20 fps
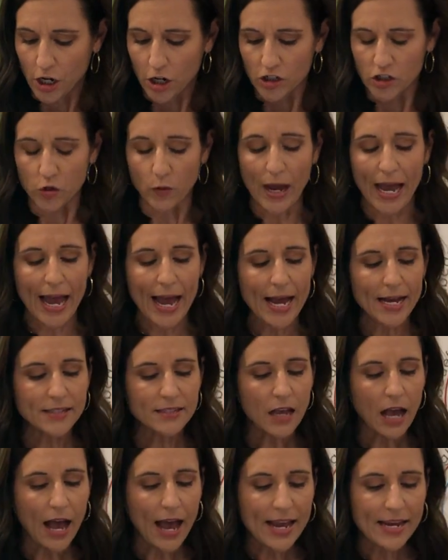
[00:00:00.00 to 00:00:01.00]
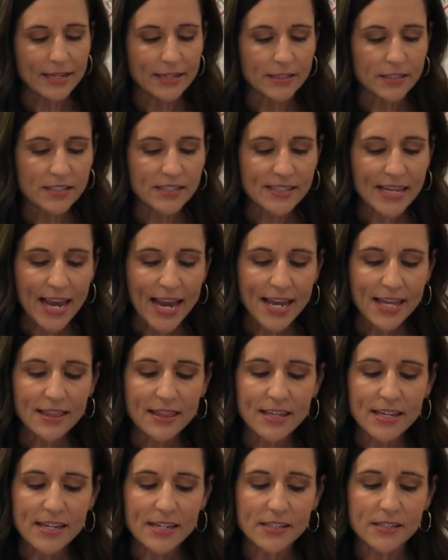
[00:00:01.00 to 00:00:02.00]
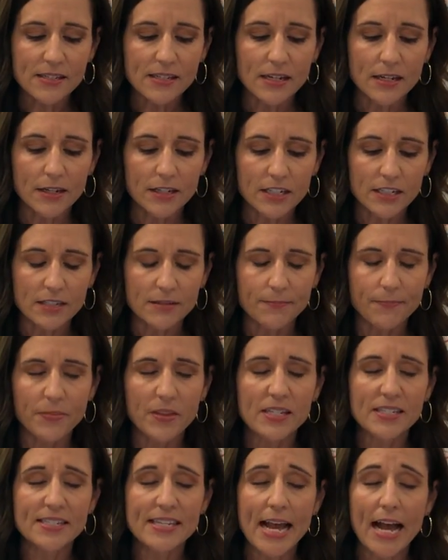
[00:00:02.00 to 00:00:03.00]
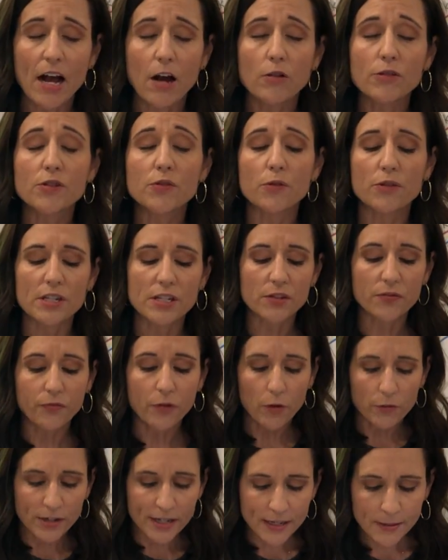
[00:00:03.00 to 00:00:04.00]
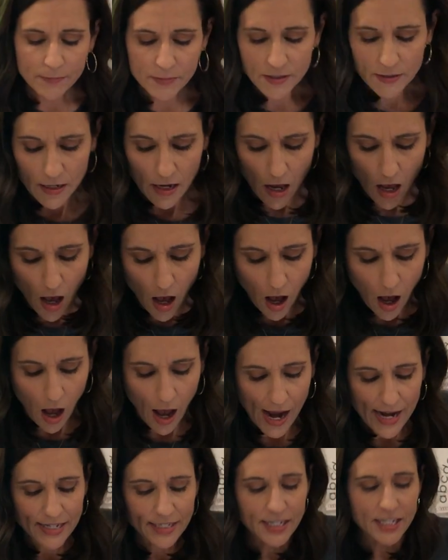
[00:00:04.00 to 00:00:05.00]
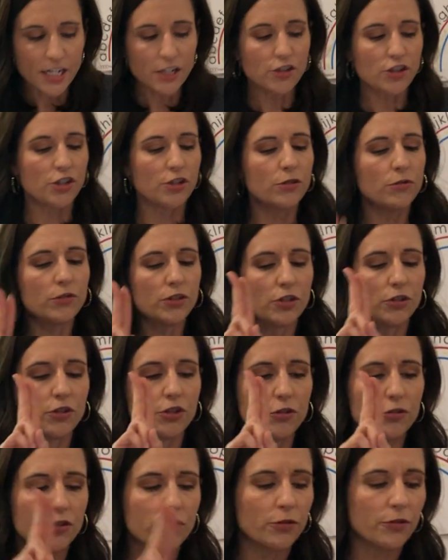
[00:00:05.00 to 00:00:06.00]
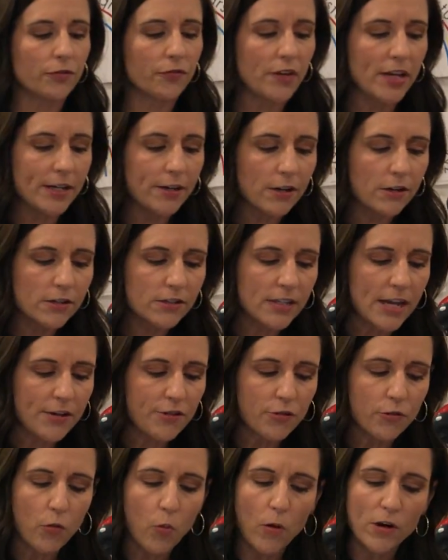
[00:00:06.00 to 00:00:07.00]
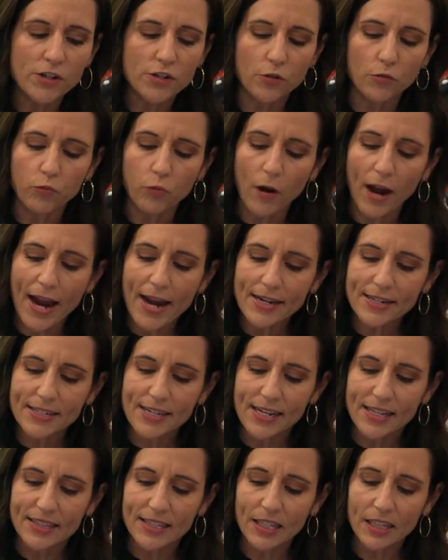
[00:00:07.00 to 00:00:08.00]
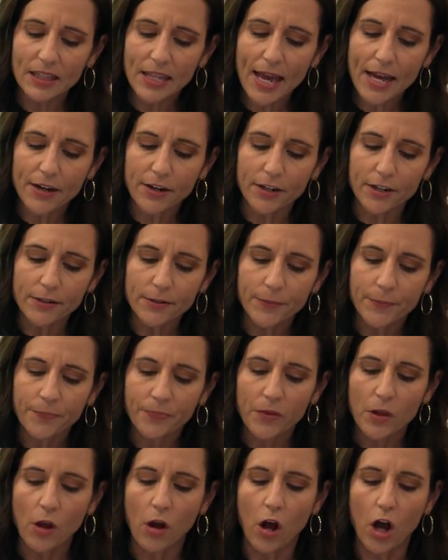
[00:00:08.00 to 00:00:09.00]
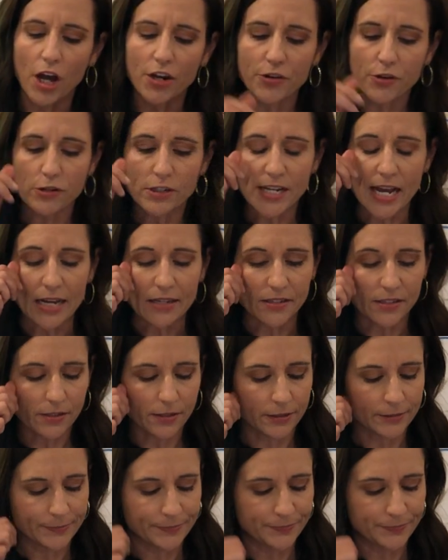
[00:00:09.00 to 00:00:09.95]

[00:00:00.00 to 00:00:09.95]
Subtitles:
So as I say these sounds or these phonemes, I need you to use your fingers and you're going to write the letter on your desk.